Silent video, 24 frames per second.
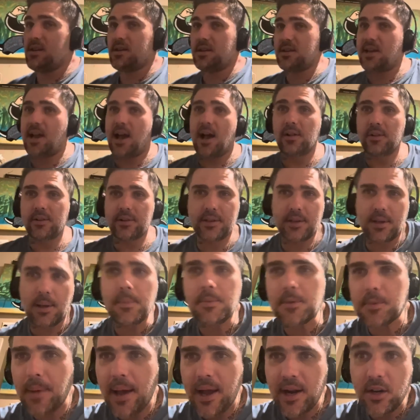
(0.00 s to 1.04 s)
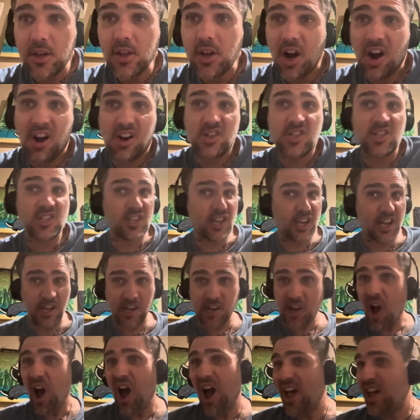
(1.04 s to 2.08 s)
Callan comes back to the car. She's like,
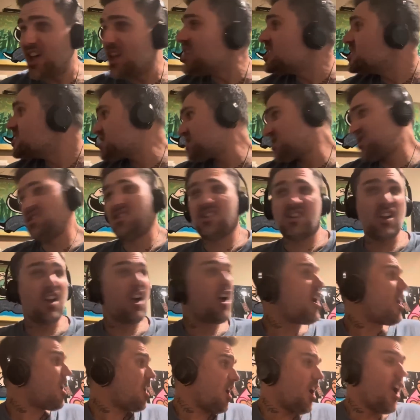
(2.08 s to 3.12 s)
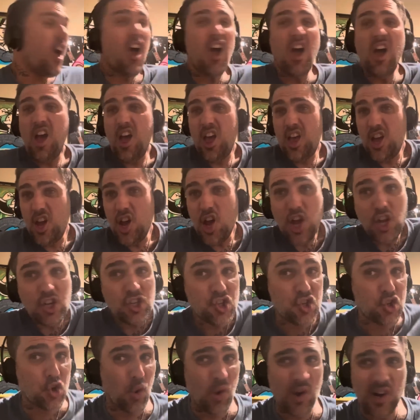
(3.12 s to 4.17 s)
guys,
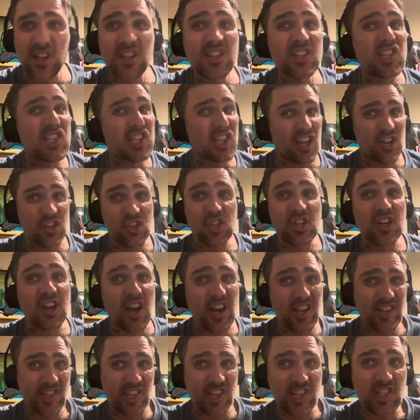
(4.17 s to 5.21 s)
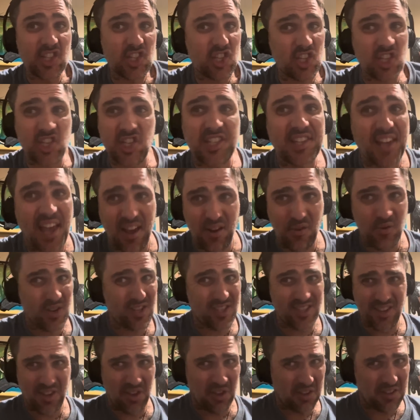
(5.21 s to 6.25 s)
Jordan said you guys can stay
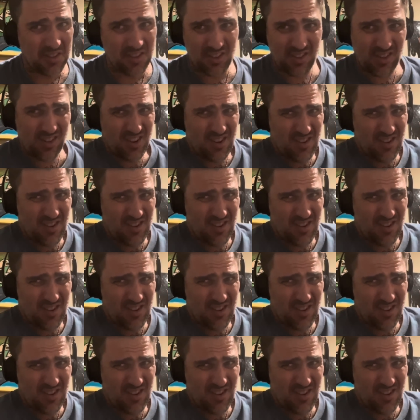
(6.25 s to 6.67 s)
with us.